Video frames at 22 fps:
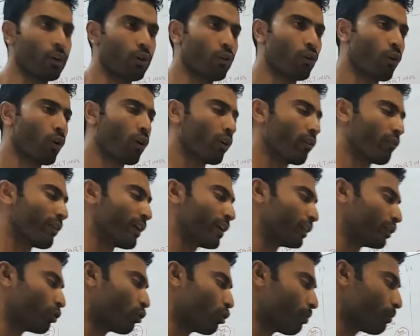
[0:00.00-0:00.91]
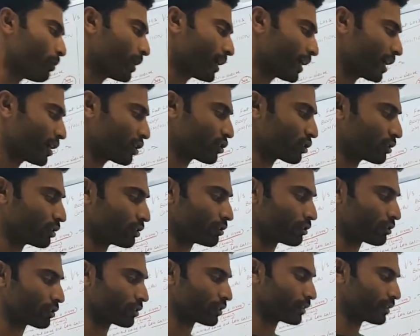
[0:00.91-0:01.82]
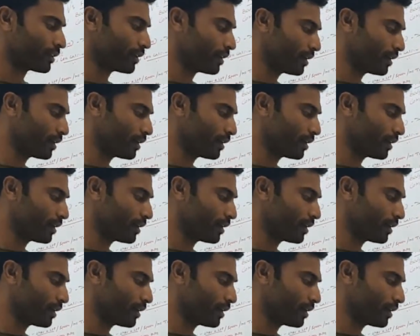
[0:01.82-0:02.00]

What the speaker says: a lot of health complications.